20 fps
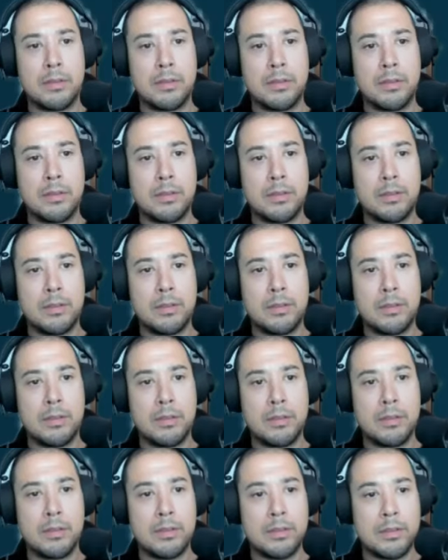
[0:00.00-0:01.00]

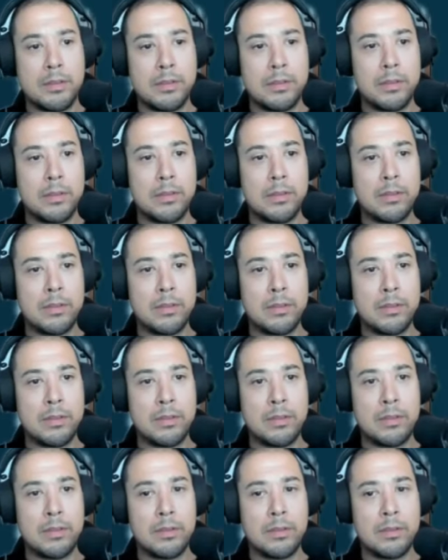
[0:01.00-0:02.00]

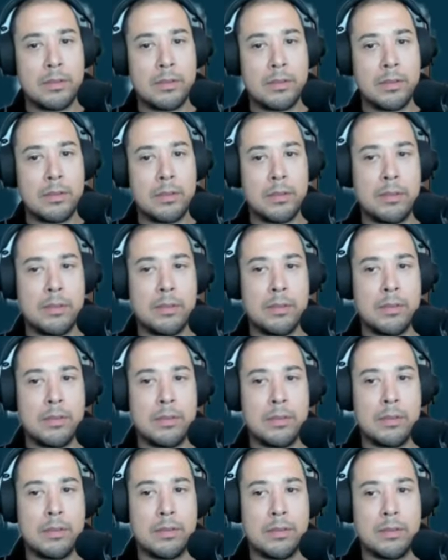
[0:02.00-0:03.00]

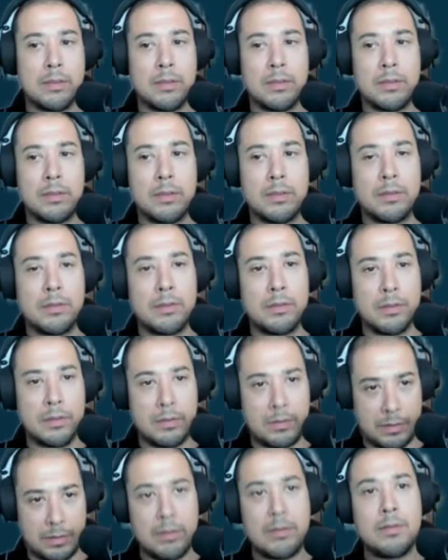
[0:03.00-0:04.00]

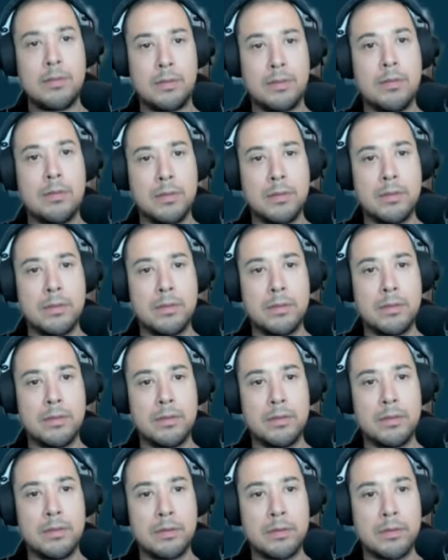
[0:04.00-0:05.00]

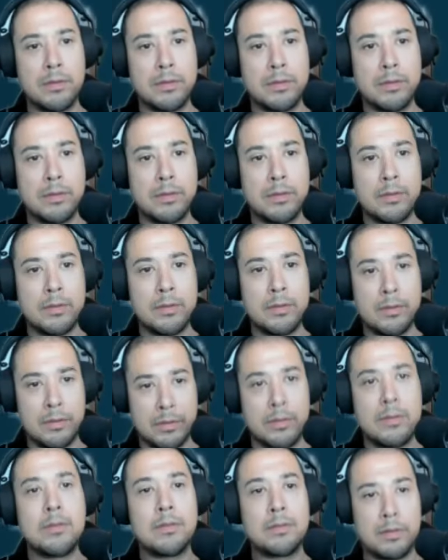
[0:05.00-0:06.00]

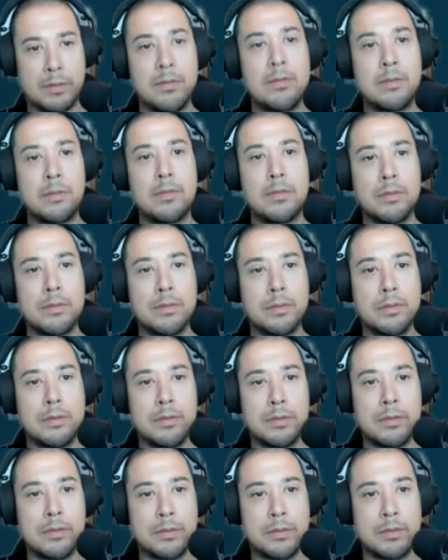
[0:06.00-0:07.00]

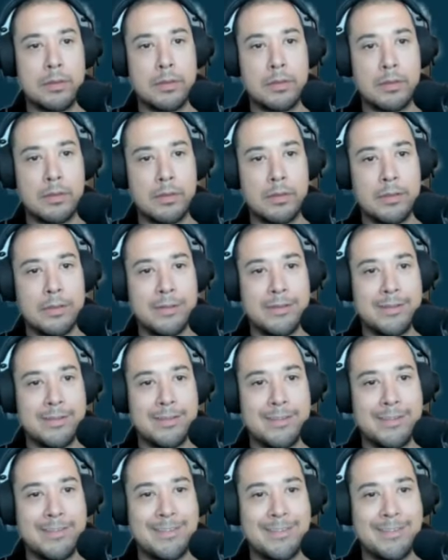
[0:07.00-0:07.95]
This person isn't speaking.